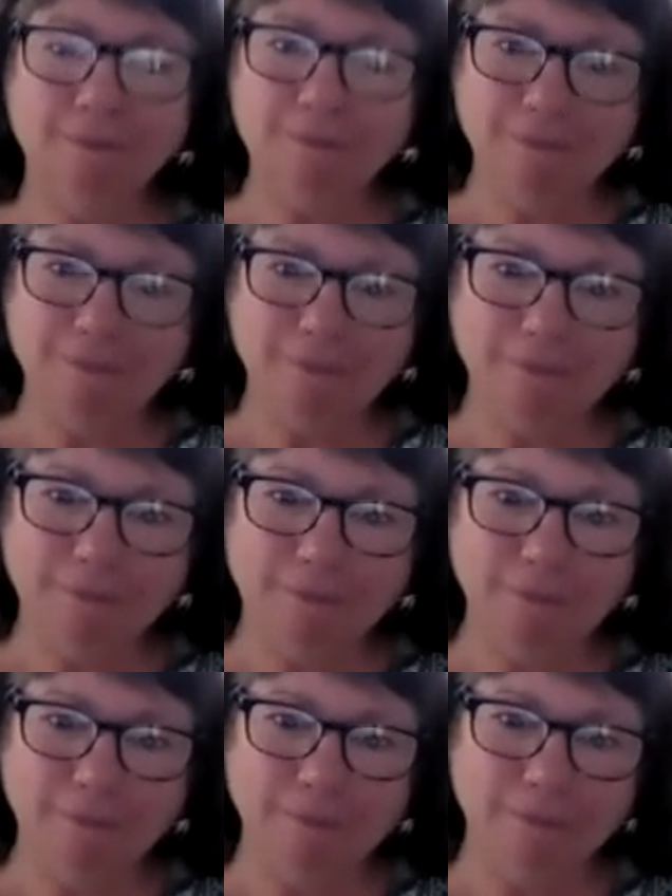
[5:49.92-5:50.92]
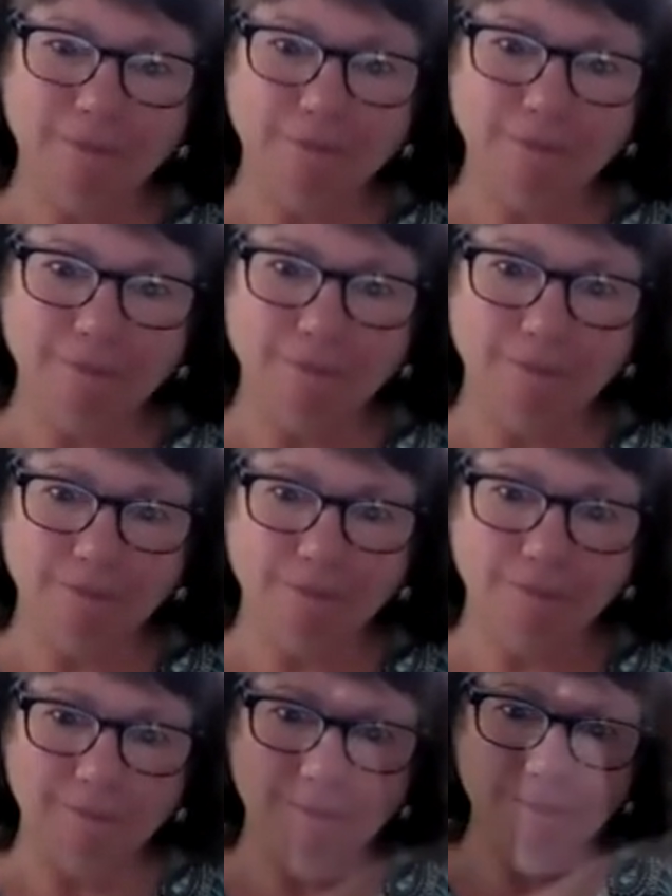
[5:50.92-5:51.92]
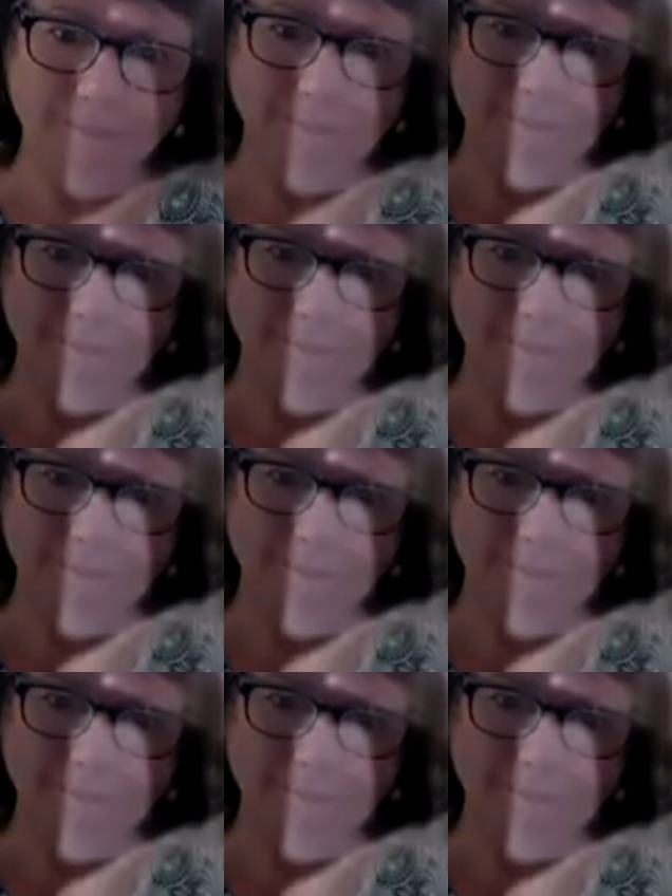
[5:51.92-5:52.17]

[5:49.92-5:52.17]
This person isn't speaking.